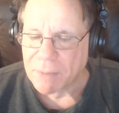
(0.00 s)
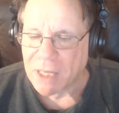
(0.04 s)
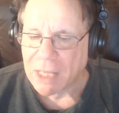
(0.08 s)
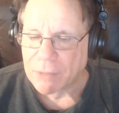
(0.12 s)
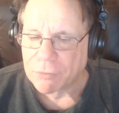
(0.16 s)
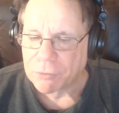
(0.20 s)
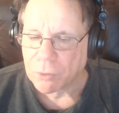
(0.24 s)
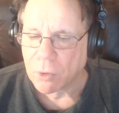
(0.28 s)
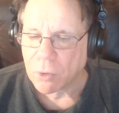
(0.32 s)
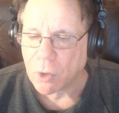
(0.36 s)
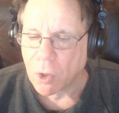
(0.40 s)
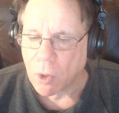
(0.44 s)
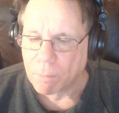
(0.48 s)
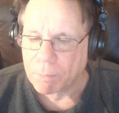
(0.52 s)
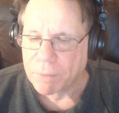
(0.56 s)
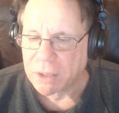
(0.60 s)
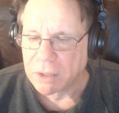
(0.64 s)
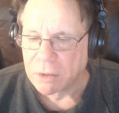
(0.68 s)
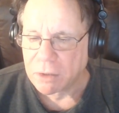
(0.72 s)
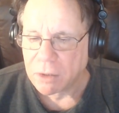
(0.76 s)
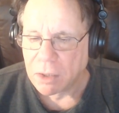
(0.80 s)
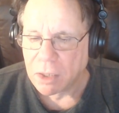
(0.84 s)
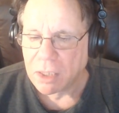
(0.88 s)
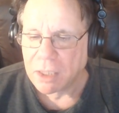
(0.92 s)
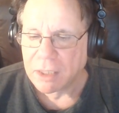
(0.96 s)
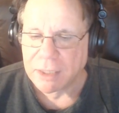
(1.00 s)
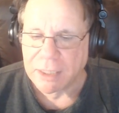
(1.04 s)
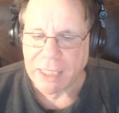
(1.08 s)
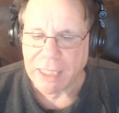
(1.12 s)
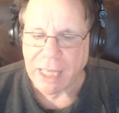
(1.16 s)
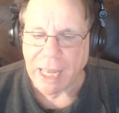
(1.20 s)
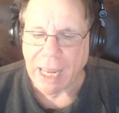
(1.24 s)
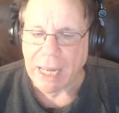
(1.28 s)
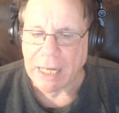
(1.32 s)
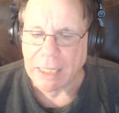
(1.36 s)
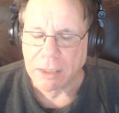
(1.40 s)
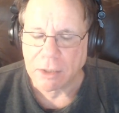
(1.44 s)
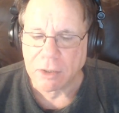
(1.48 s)
They're hoping
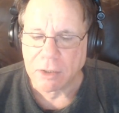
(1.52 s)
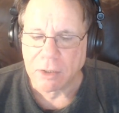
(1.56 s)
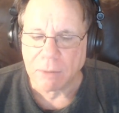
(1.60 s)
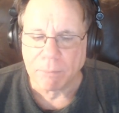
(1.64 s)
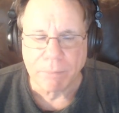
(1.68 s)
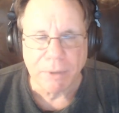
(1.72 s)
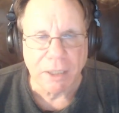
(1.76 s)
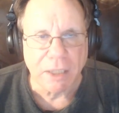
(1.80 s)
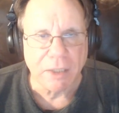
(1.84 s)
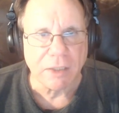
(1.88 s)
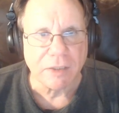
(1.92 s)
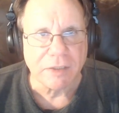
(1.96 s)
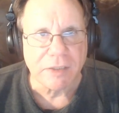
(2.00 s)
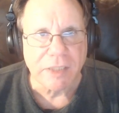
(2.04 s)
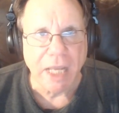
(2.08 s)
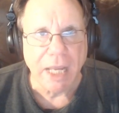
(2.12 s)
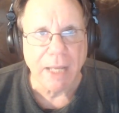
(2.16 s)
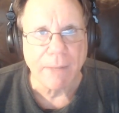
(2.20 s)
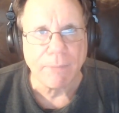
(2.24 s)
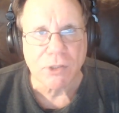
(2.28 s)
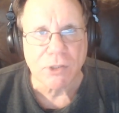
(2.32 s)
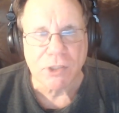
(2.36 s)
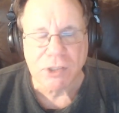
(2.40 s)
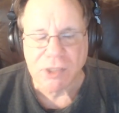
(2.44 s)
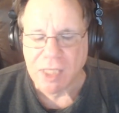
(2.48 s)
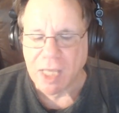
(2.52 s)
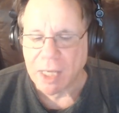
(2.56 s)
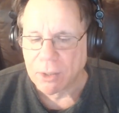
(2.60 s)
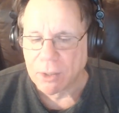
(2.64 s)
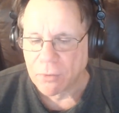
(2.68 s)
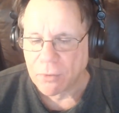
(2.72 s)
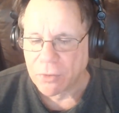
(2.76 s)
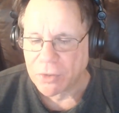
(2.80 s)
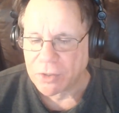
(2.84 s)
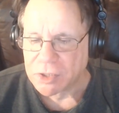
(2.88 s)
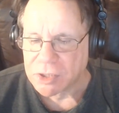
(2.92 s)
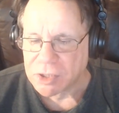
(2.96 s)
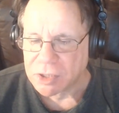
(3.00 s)
Kane could be the table setter
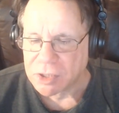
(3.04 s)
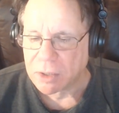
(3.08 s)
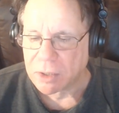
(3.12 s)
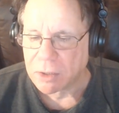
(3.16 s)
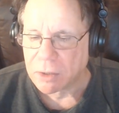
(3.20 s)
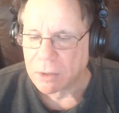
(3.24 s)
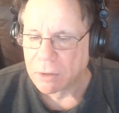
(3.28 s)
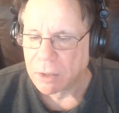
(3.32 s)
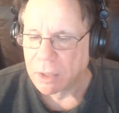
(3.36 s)
this year.